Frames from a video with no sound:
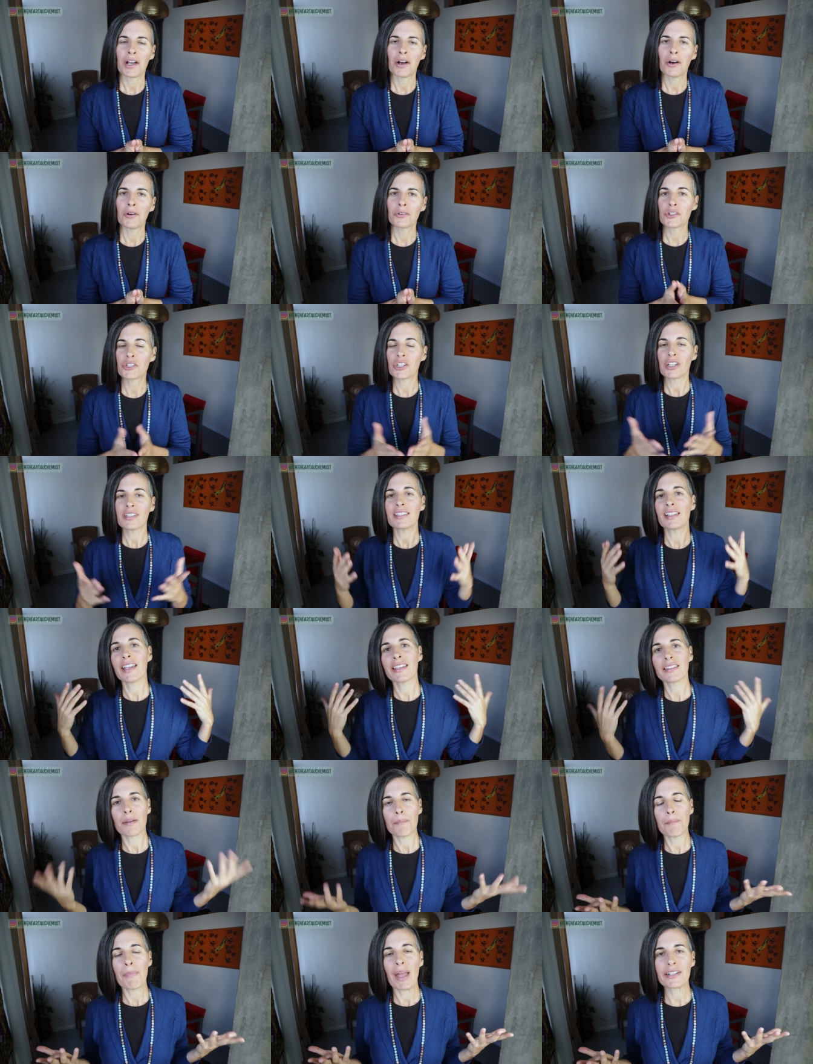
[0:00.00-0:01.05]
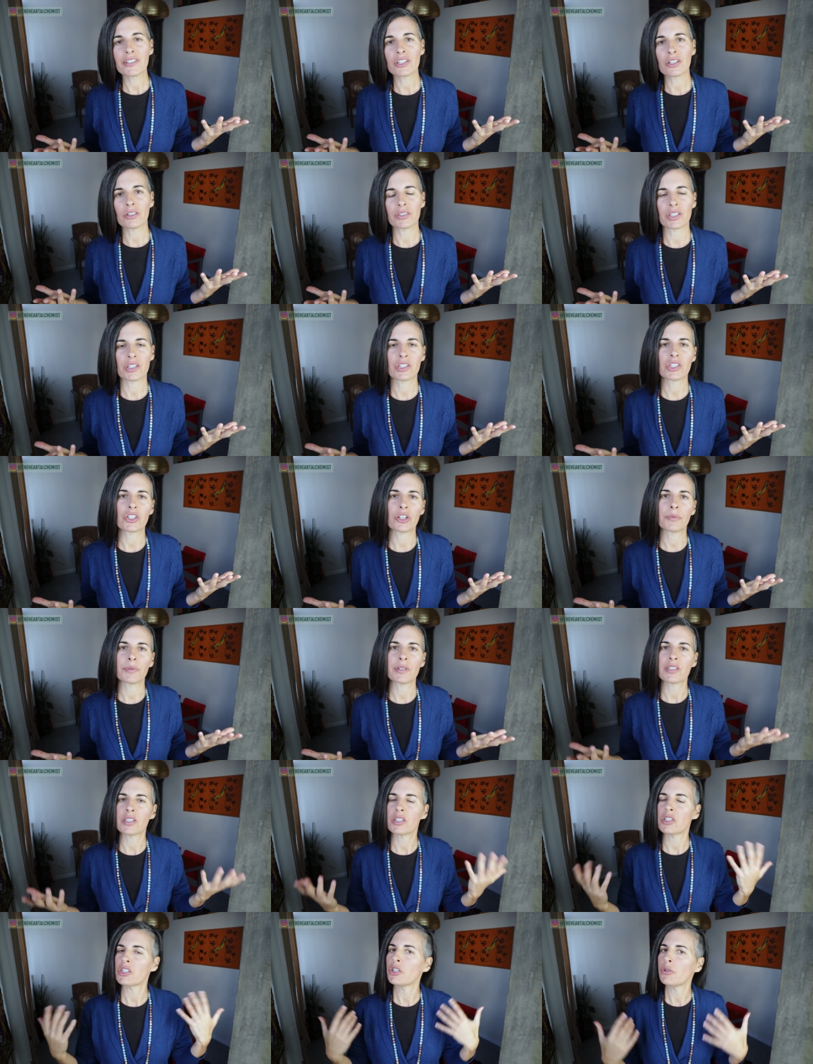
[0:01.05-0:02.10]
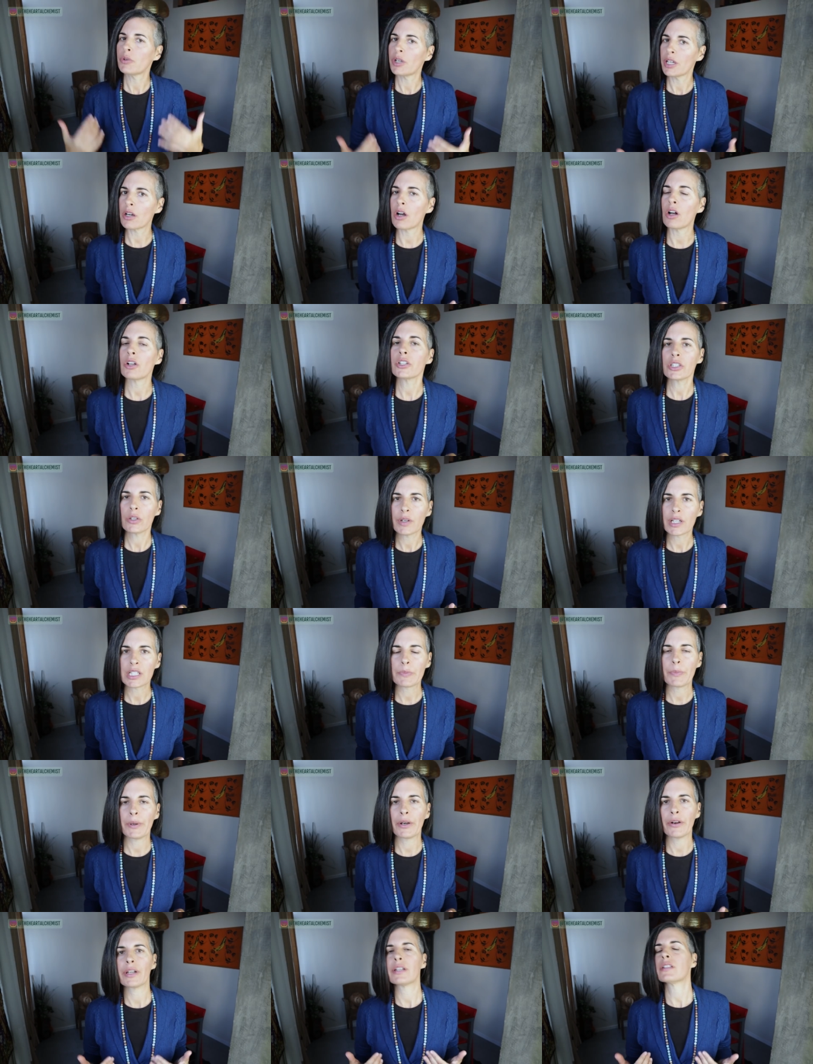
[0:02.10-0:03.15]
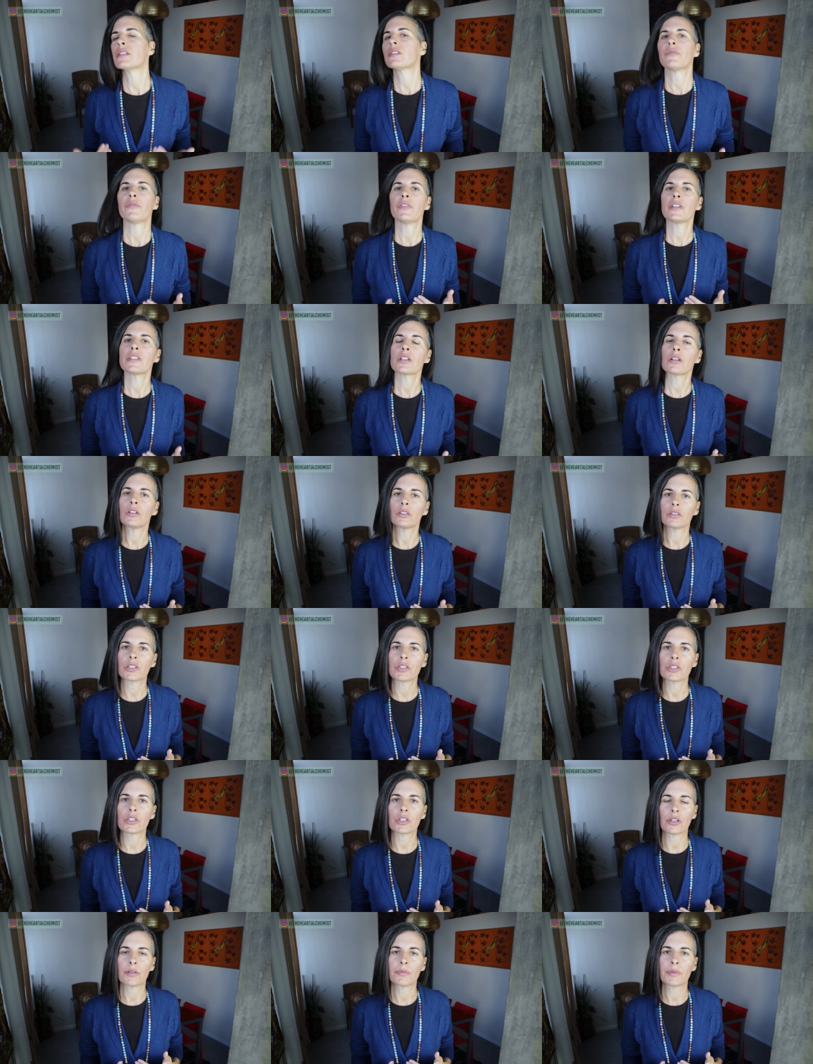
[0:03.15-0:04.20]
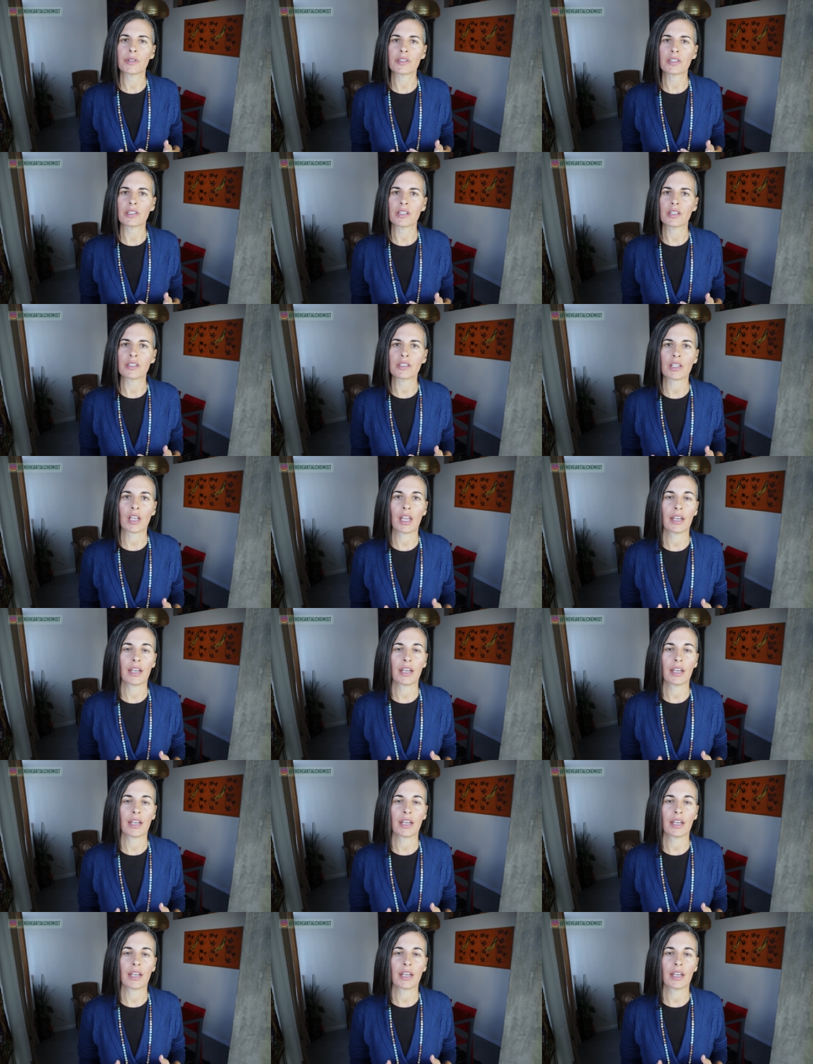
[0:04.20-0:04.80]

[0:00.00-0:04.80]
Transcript: so just like the mental disturbances, you can also experience physical disturbances.